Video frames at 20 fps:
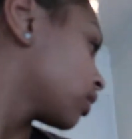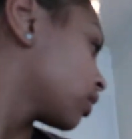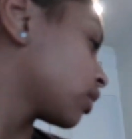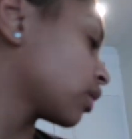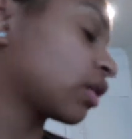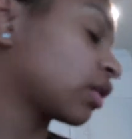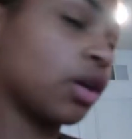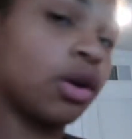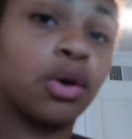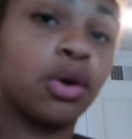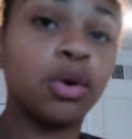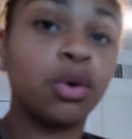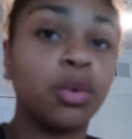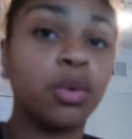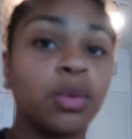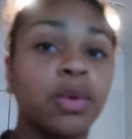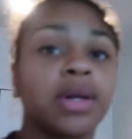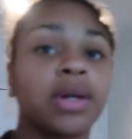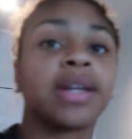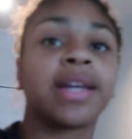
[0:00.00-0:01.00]
To go
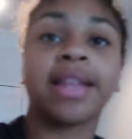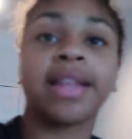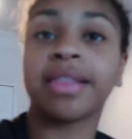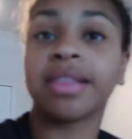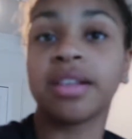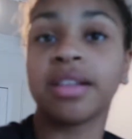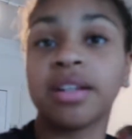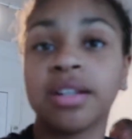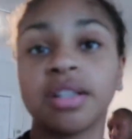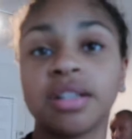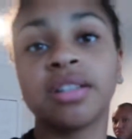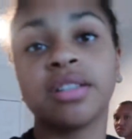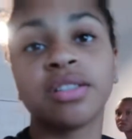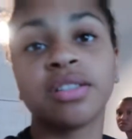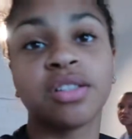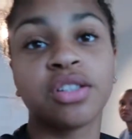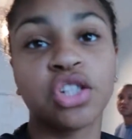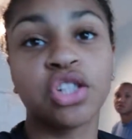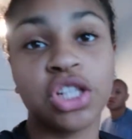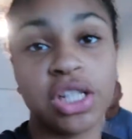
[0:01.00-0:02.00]
get the
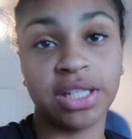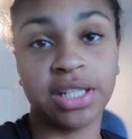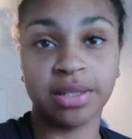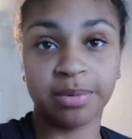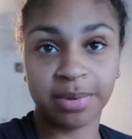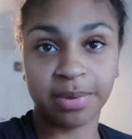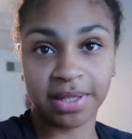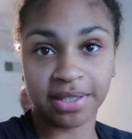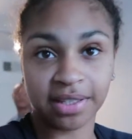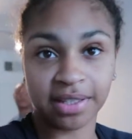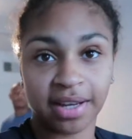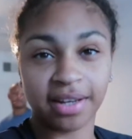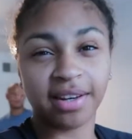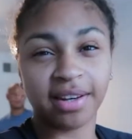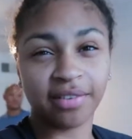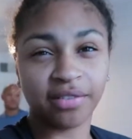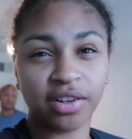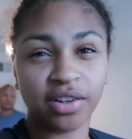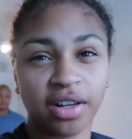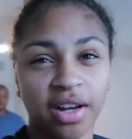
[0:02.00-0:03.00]
sheets, because I
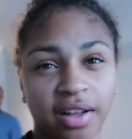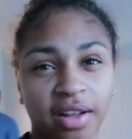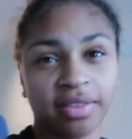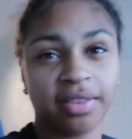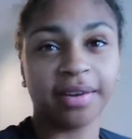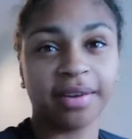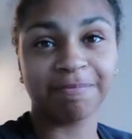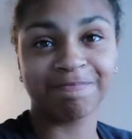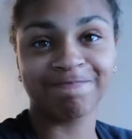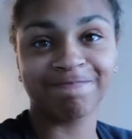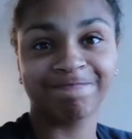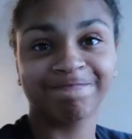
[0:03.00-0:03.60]
never got them.